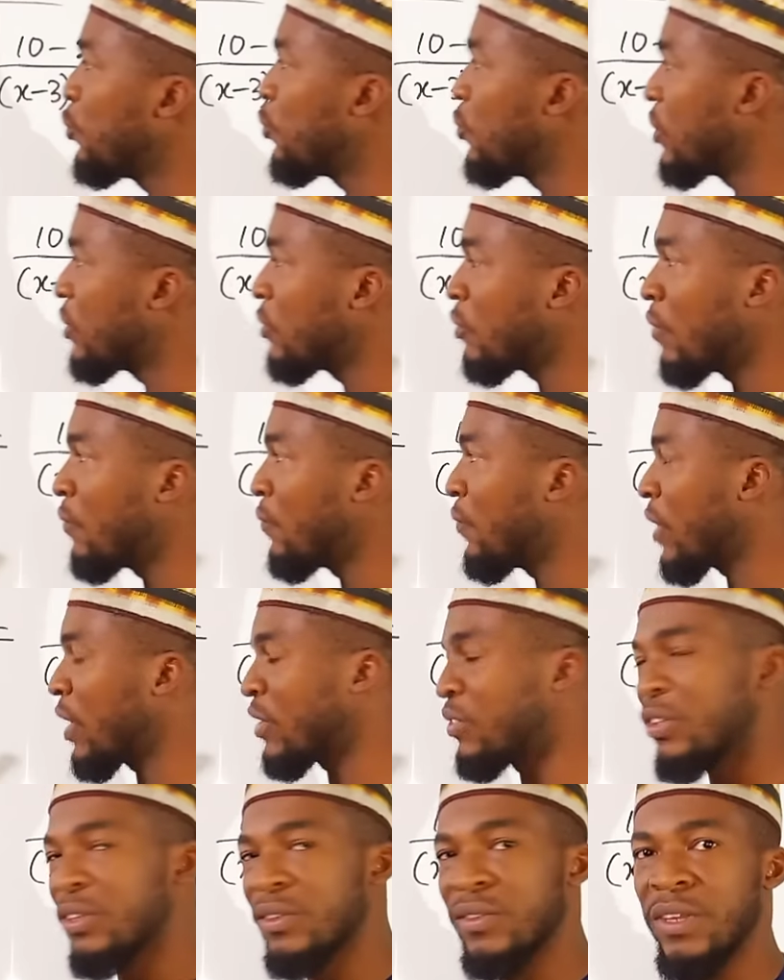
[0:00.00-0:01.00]
units of
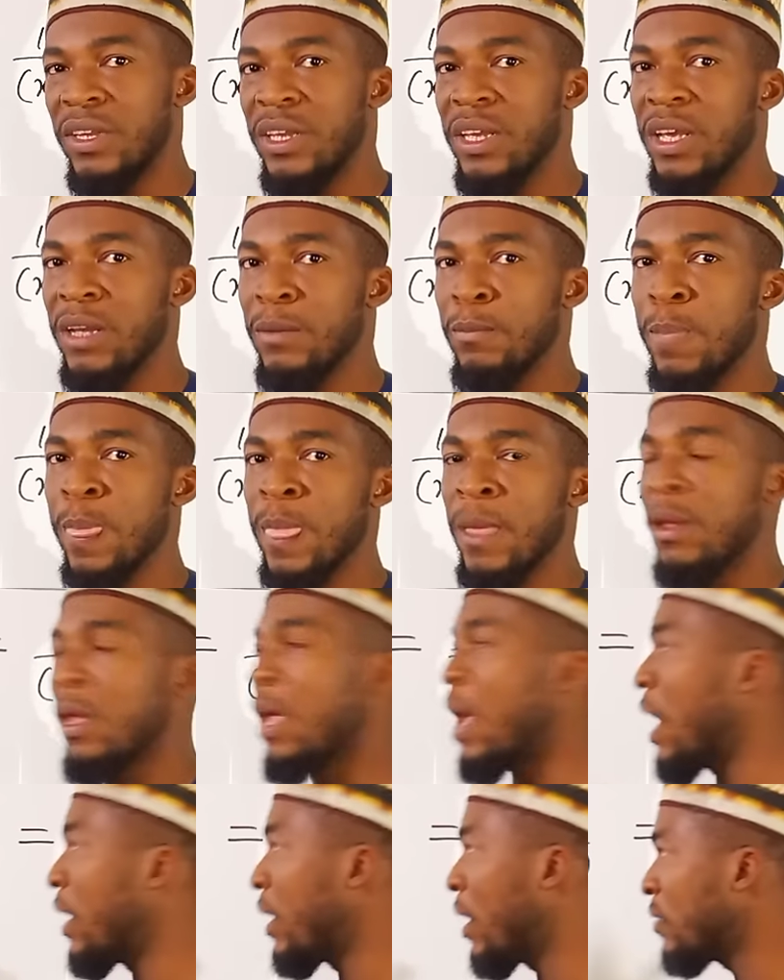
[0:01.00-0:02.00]
fractions here,
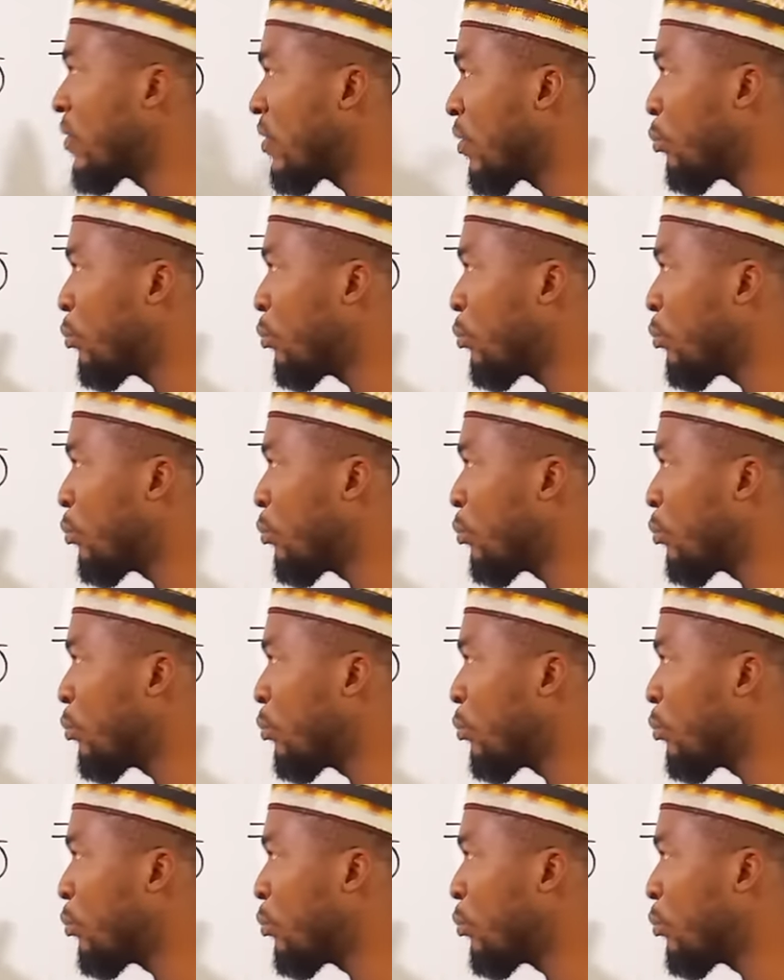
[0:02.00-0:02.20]
and I